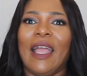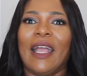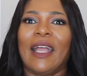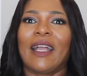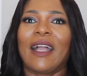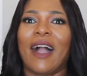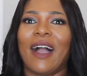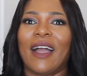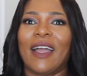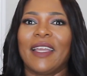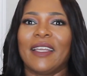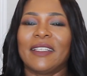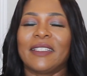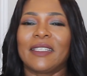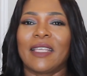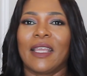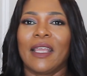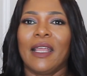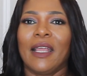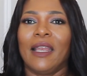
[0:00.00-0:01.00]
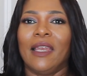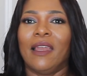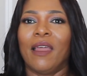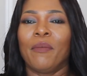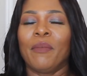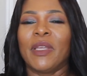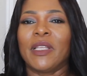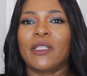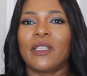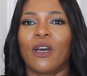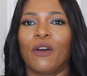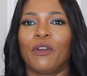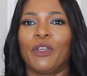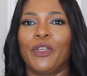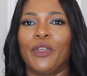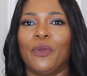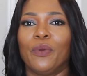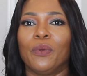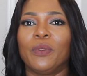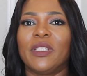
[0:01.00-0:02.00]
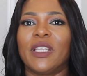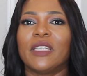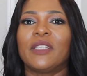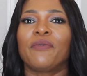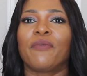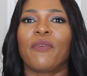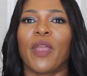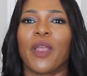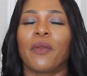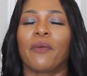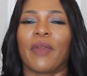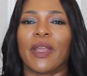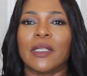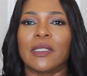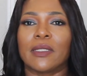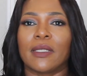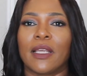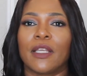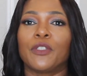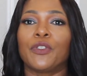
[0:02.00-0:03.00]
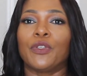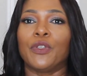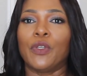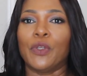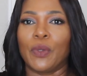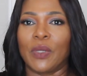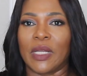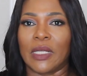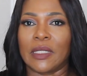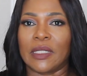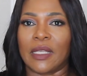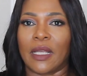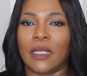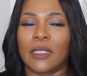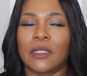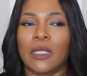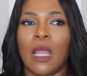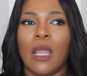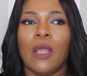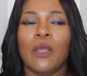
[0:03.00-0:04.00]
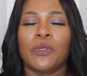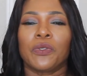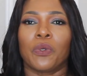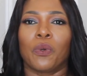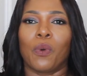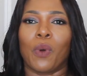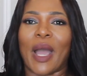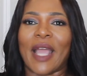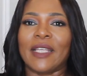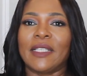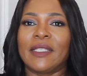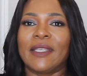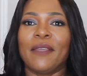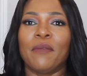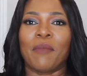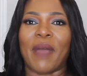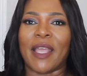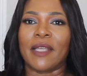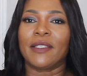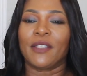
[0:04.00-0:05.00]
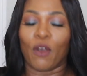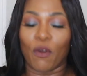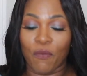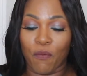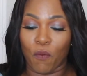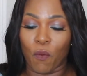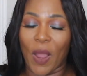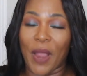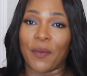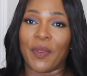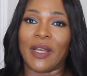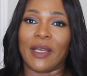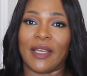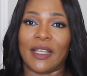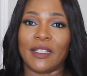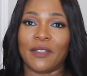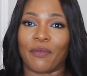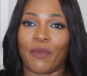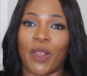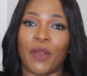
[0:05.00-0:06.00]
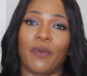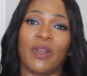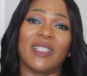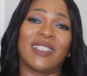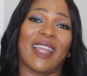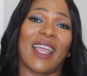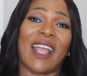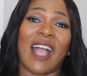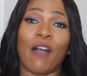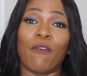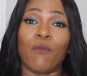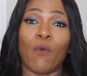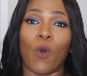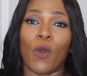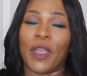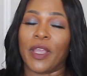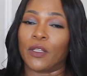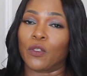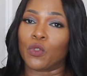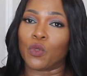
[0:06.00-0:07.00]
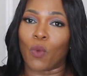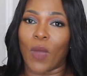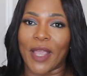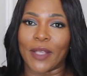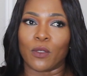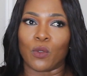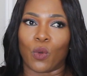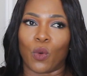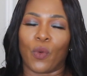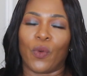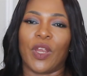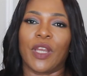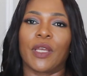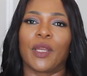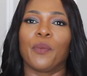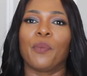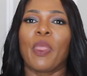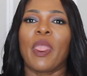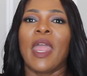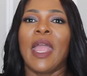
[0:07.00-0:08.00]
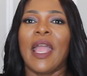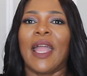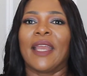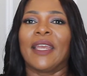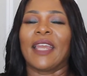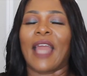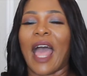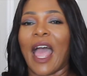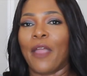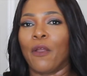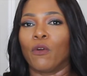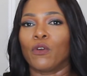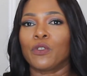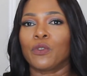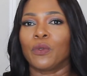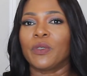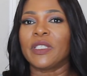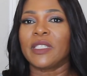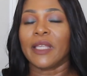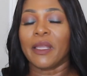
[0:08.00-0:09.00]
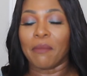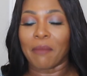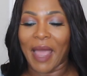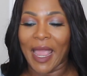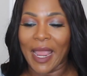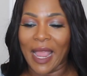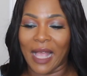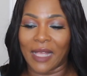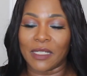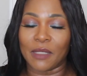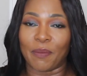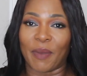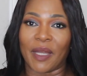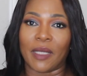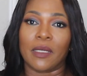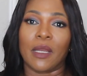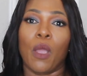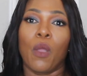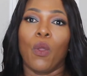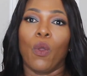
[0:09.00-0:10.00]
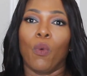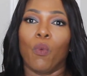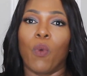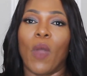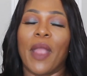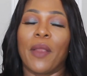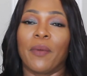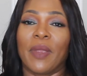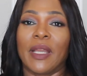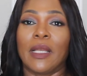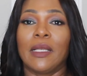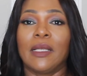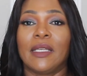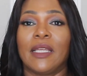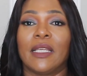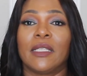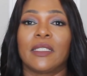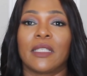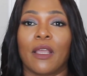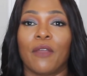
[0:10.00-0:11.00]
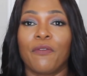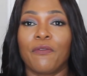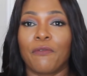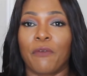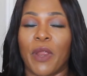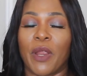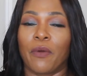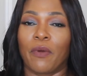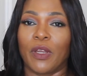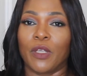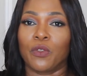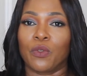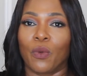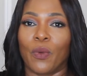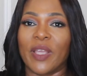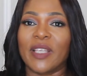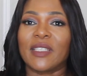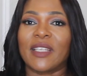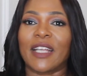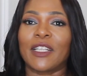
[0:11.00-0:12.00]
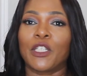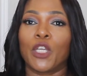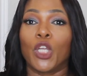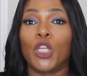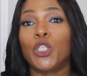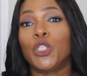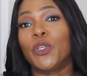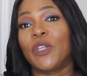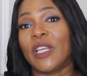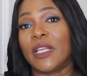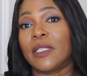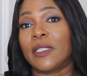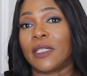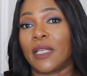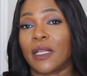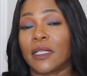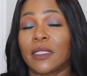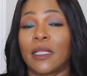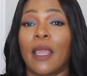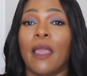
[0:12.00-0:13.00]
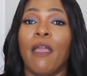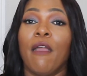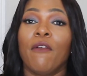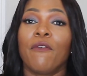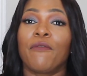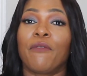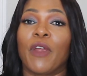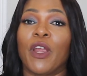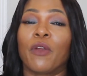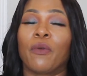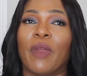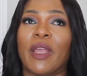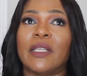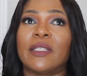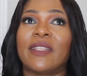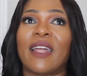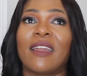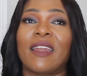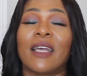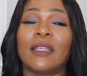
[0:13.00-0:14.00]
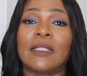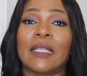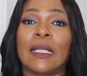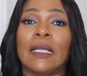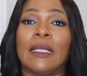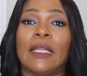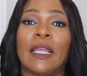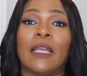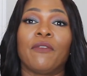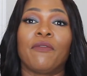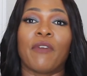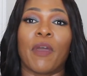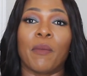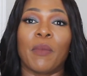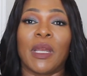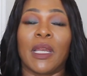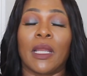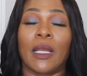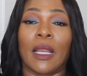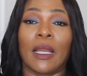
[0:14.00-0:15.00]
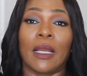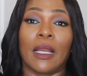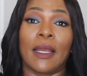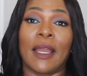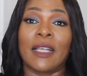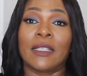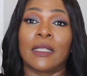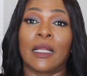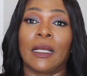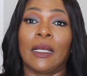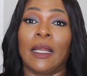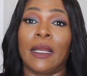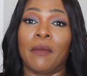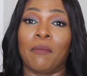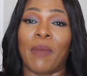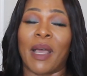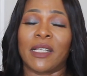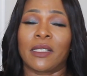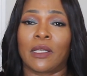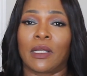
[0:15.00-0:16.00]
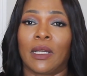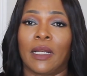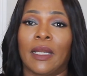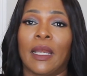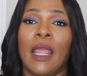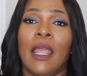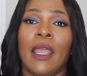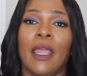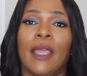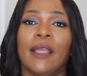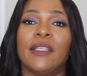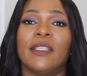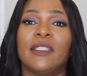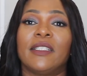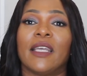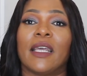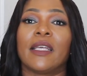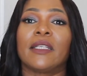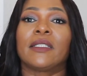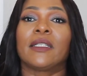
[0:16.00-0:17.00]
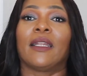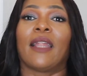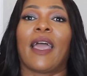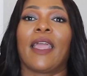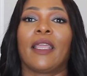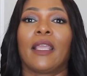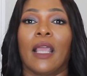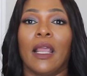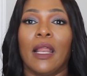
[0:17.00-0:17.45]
Guys, let me tell you, this fragrance is unisex. So I see myself wearing this fragrance, like I wore it twice already. And I also see my husband wearing this fragrance. So it's such a unisex fragrance that doesn't lean feminine and it doesn't lean masculine. It's just like,